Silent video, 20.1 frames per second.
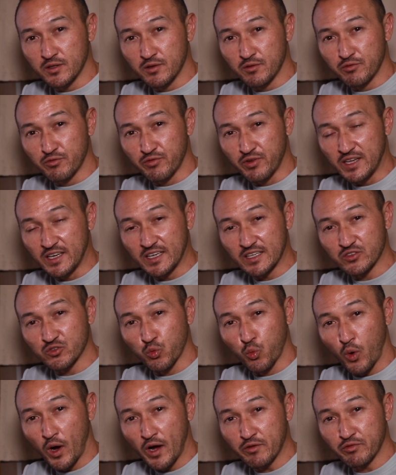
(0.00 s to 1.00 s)
Phoenix
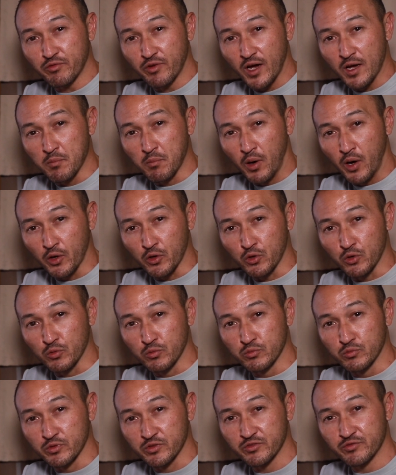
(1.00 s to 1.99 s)
Wi-Fi model
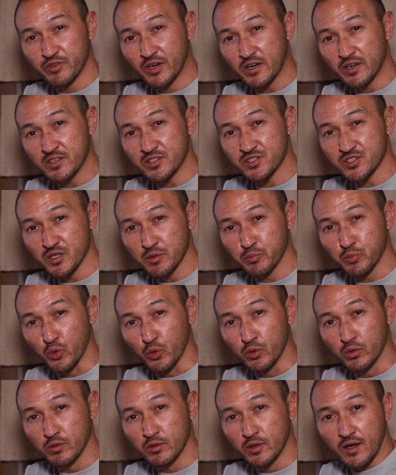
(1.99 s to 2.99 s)
was very
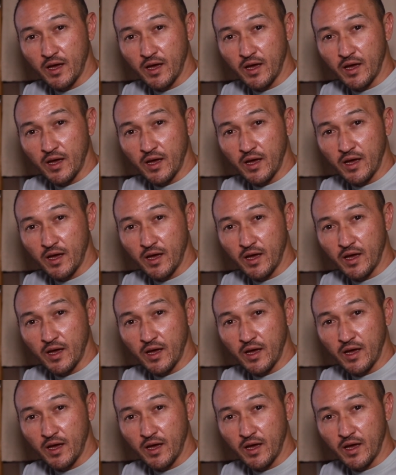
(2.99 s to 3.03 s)
simple.